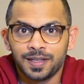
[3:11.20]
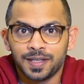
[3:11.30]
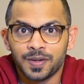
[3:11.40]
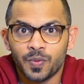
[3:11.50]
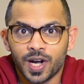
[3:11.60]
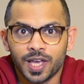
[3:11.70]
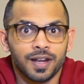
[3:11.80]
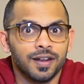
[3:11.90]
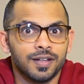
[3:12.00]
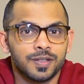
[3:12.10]
thing what I
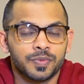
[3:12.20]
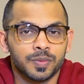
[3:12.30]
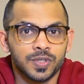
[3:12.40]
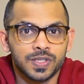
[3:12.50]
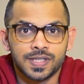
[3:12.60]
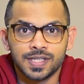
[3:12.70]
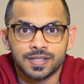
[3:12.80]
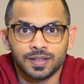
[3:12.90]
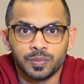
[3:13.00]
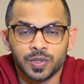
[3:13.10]
learned from this
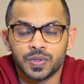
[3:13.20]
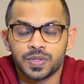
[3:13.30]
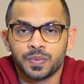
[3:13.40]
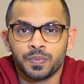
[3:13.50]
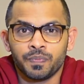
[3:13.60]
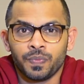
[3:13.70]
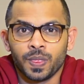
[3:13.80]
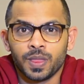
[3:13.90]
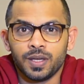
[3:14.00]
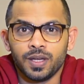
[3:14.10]
season, because
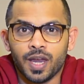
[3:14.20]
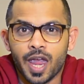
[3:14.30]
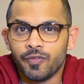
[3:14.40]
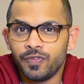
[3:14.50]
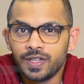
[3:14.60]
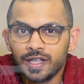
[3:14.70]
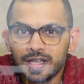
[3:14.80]
everything